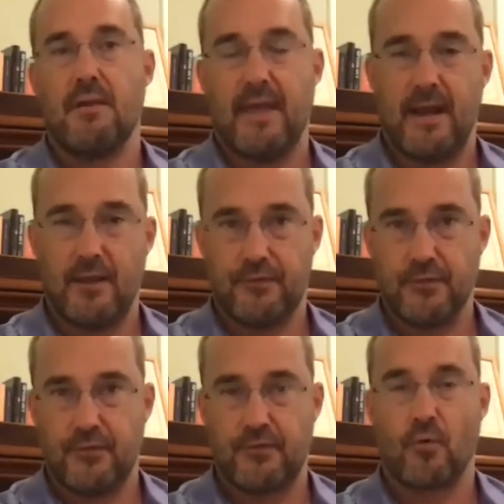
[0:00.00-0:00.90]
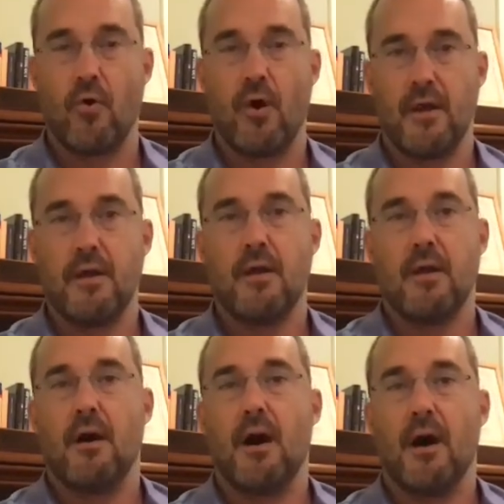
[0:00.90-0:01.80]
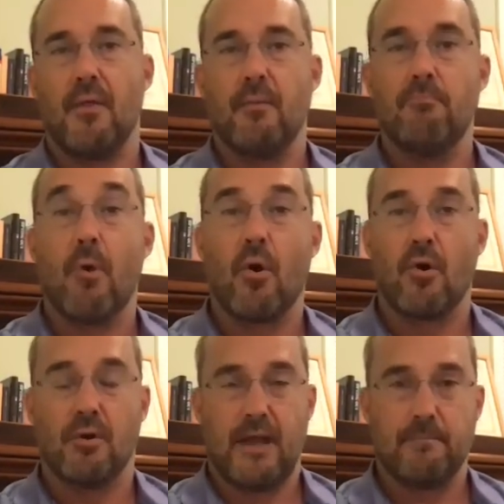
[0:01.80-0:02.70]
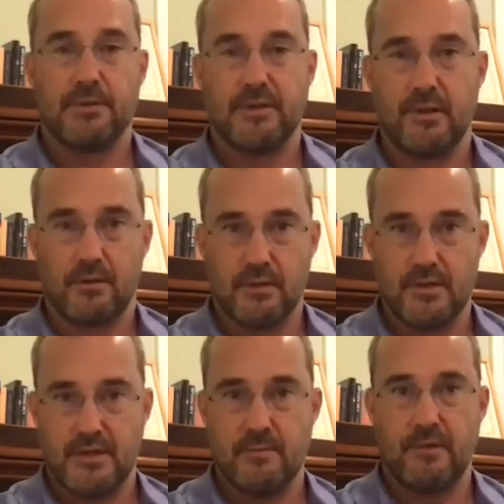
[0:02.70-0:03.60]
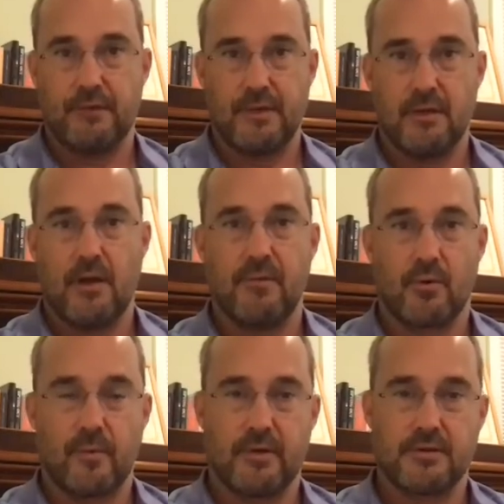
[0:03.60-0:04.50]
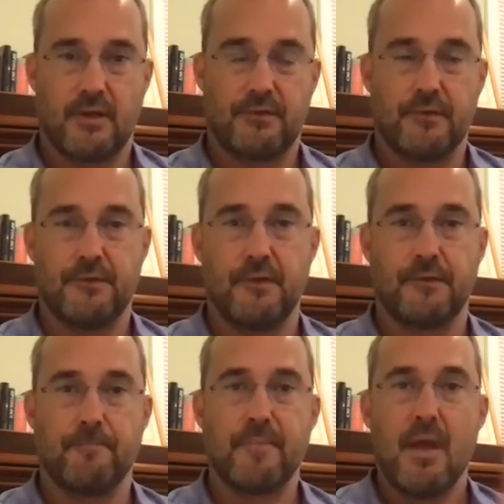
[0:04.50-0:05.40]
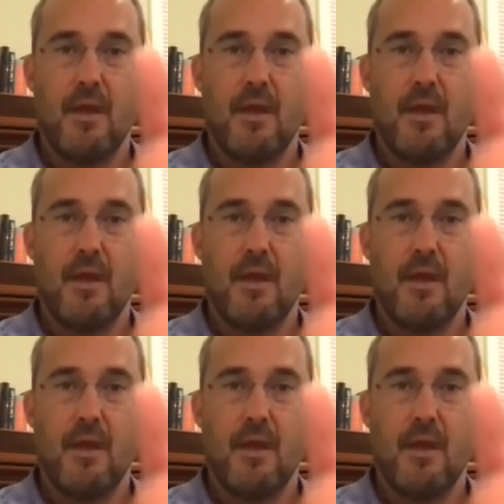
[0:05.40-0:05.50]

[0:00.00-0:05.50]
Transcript: that has destroyed the moral and political legitimacy of the criminal justice system.